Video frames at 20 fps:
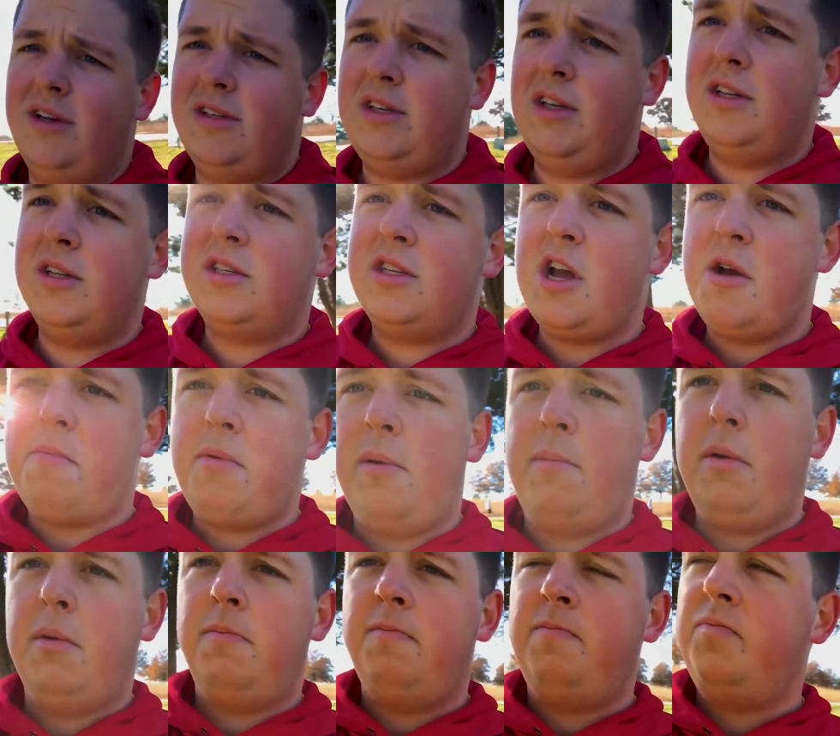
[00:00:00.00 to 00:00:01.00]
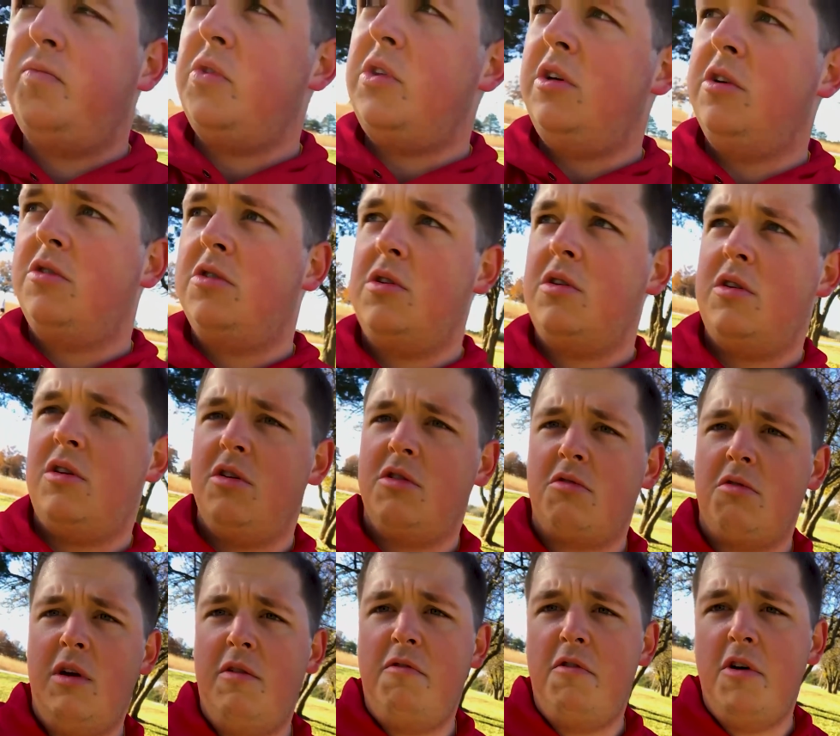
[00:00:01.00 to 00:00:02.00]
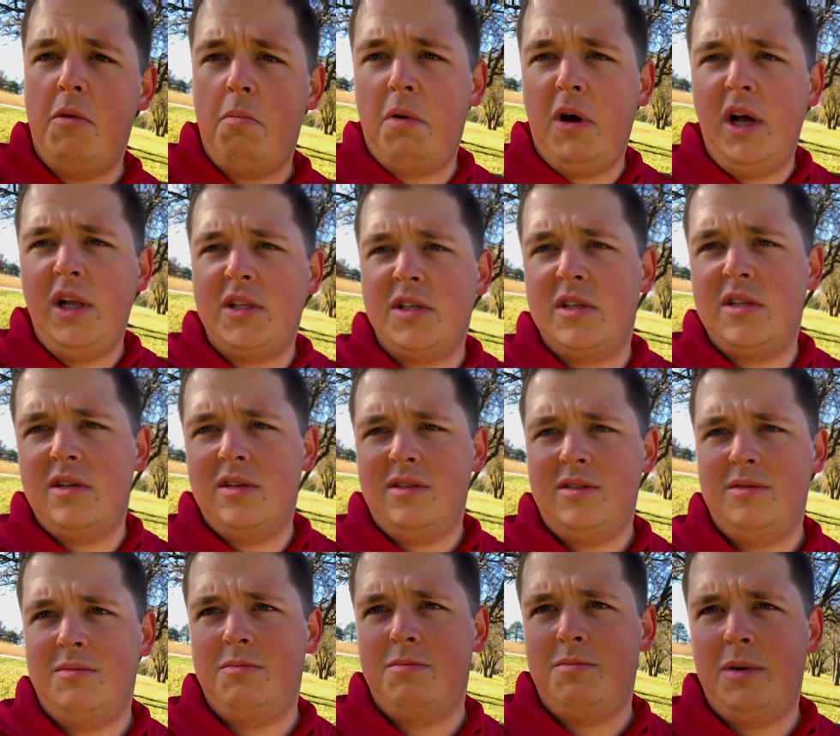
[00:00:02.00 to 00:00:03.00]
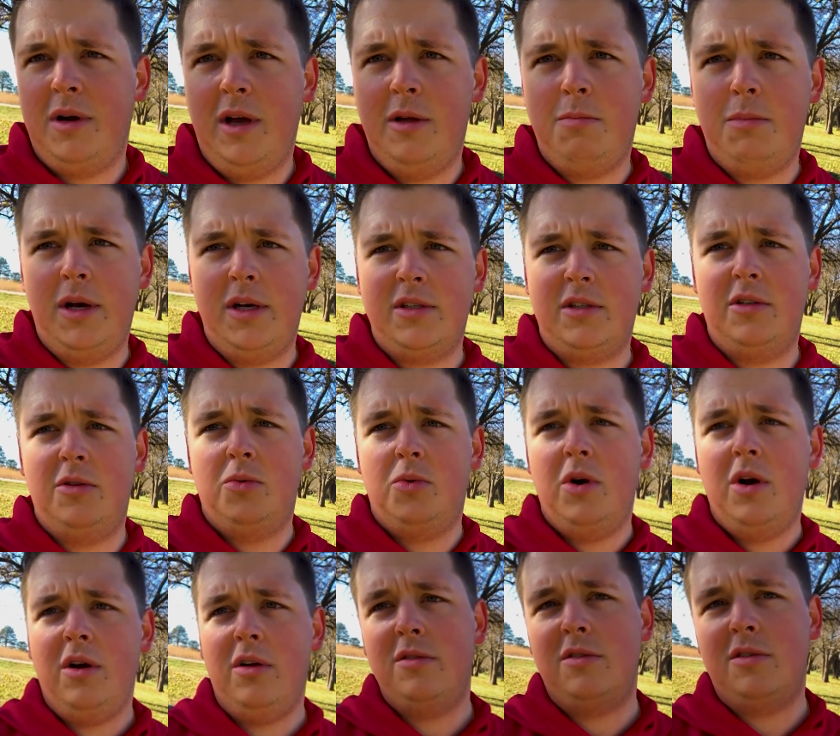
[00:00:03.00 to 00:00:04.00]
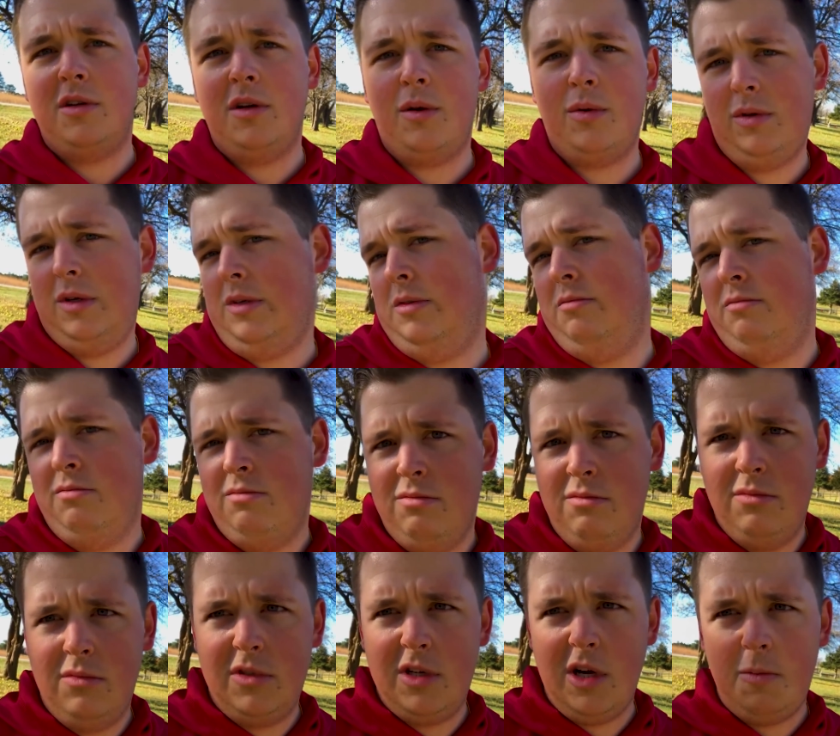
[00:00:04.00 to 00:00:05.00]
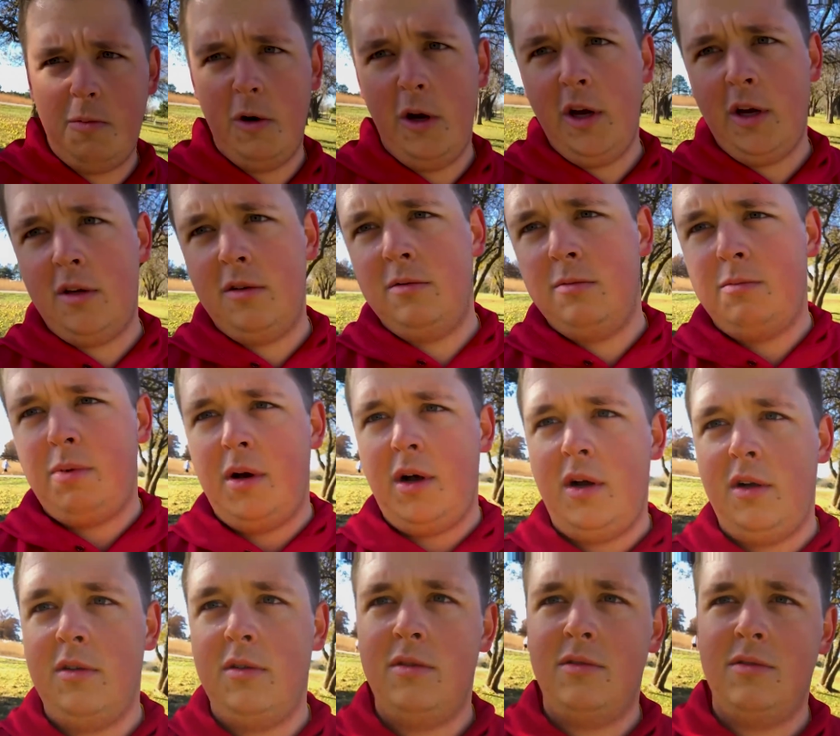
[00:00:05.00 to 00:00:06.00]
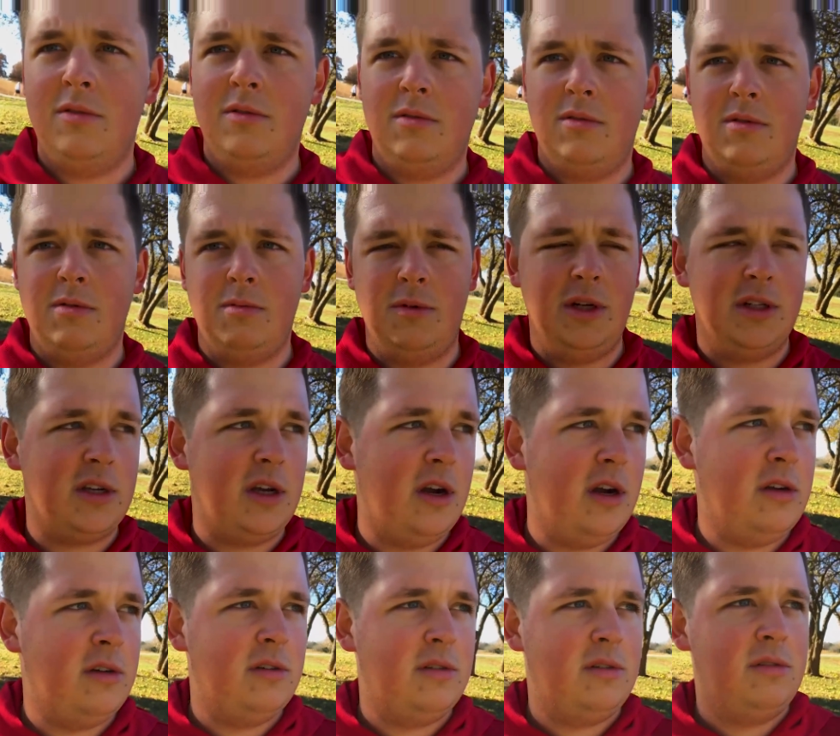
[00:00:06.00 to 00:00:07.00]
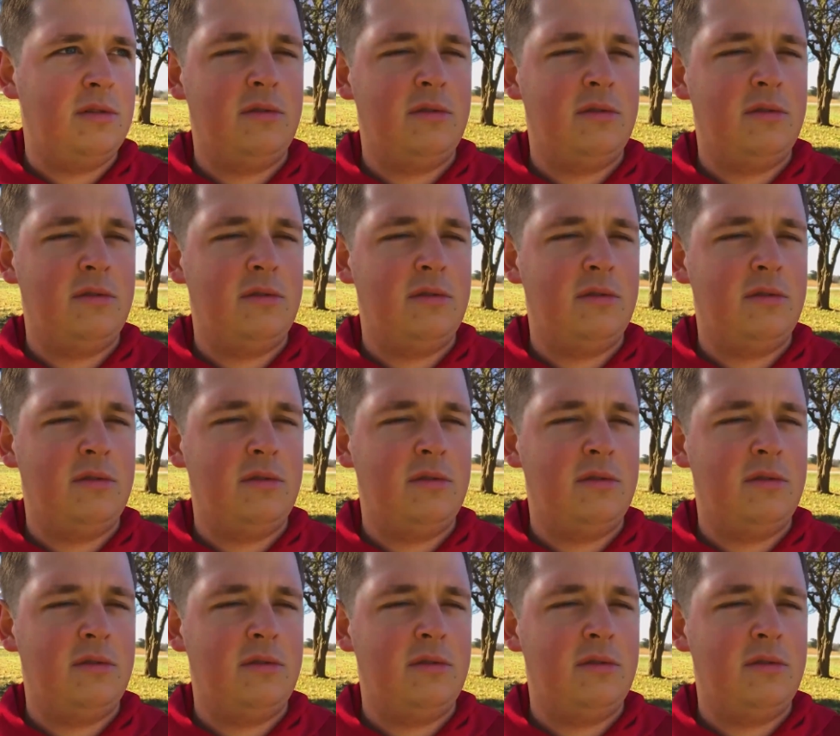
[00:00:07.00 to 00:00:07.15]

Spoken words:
You guys need to step up your 3-foot putts. Probably the best in the world, so. What's up, Rick, Paul? Not scared.